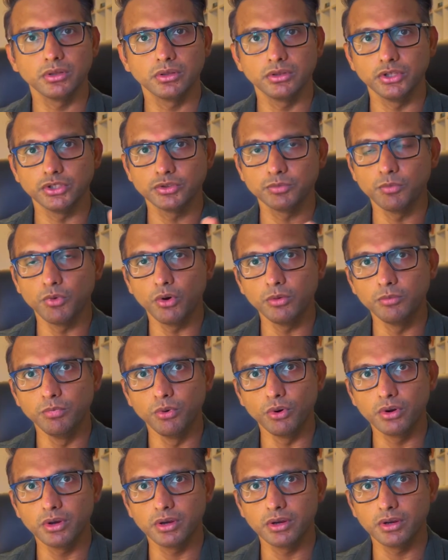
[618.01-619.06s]
the small
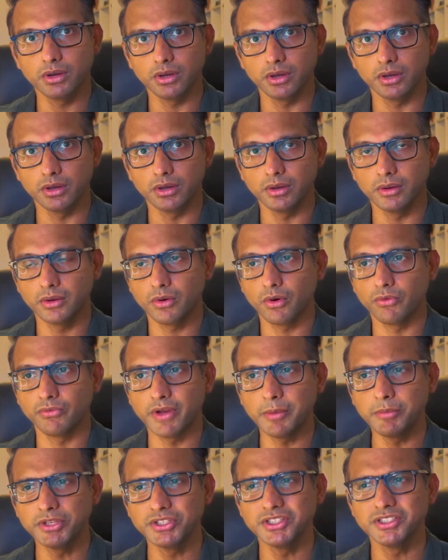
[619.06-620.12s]
book of
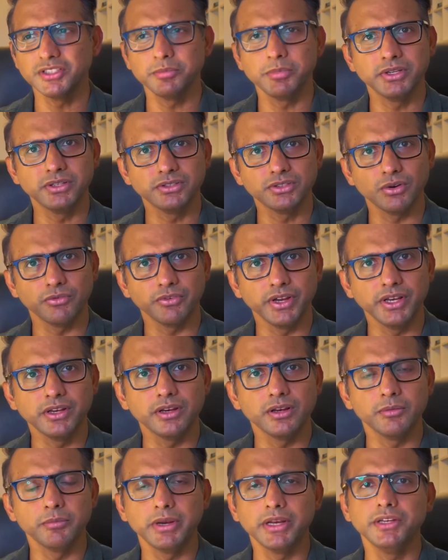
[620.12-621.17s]
emergency medicine, of
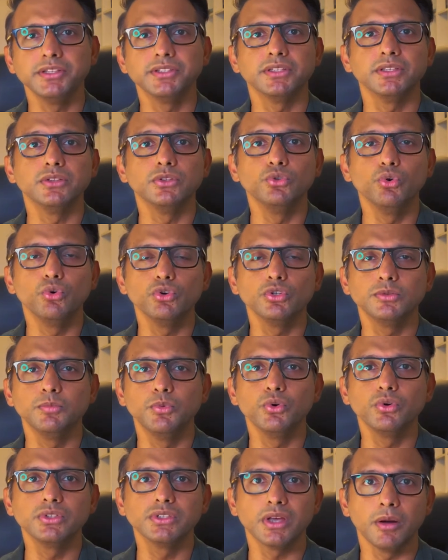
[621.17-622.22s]
internal medicine, those
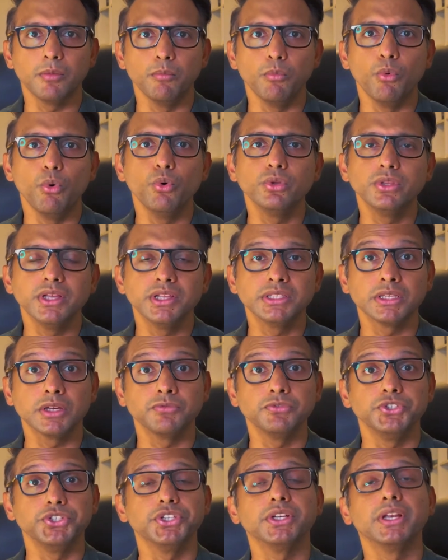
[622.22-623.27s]
books are more than
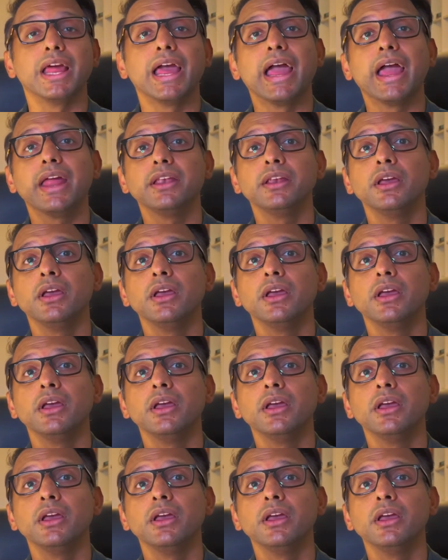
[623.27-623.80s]
sufficient, and